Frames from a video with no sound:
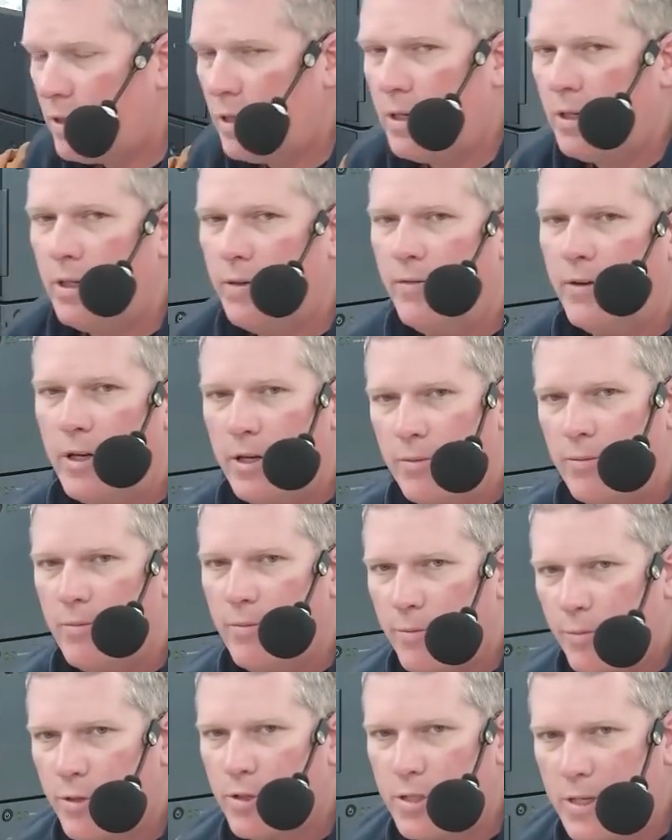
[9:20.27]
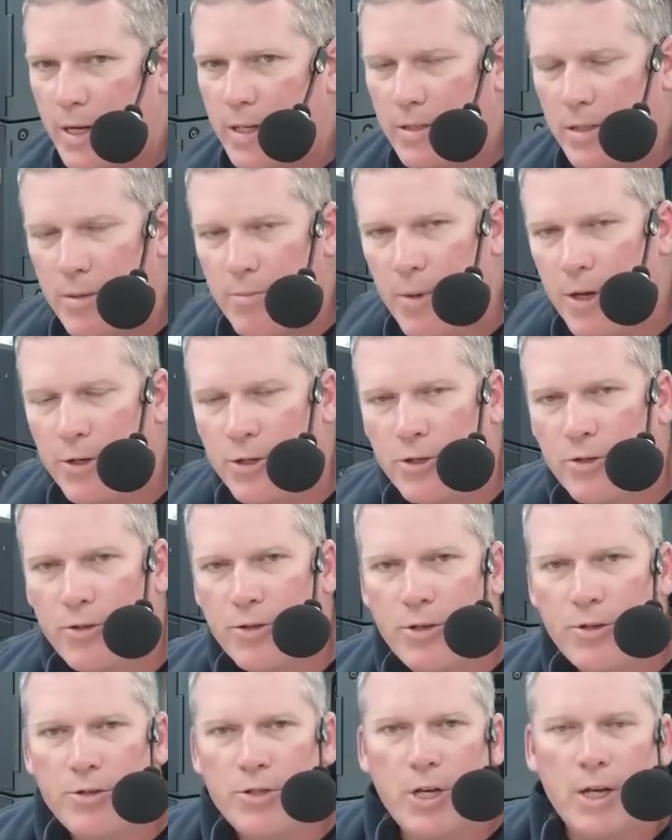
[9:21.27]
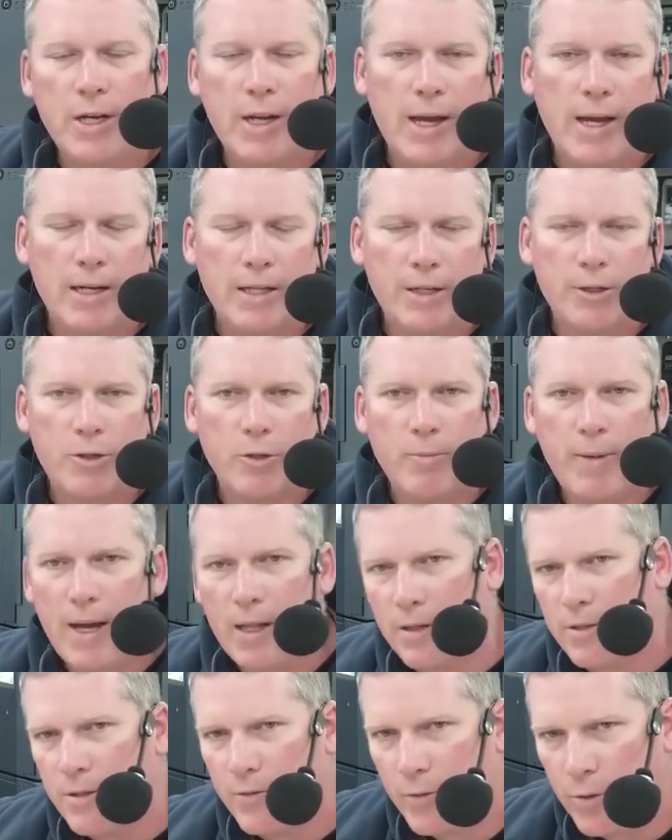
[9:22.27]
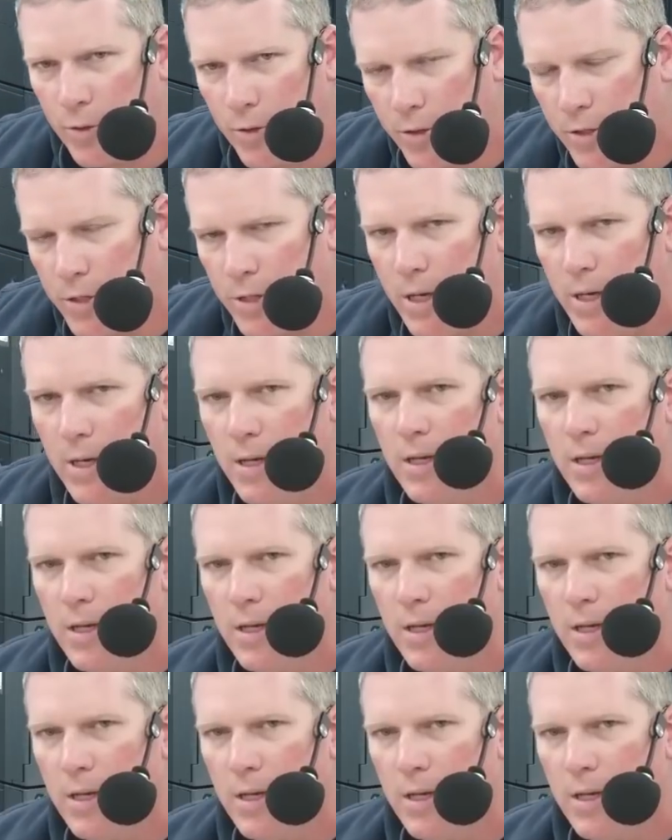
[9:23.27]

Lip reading: very precisely measured using an analytical balance, of course,